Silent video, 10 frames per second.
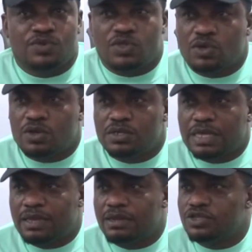
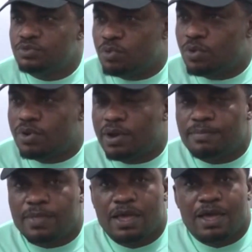featured in this
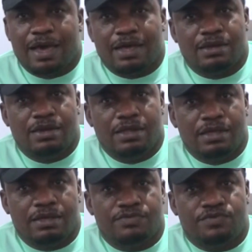program, and
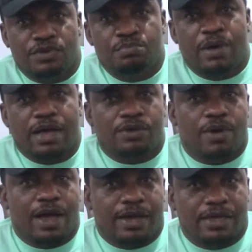the feedback
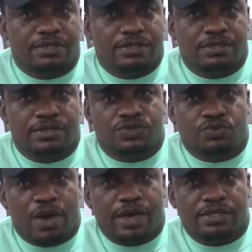we're getting is
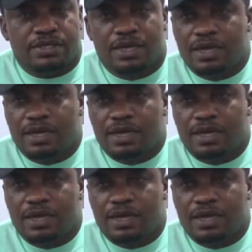quite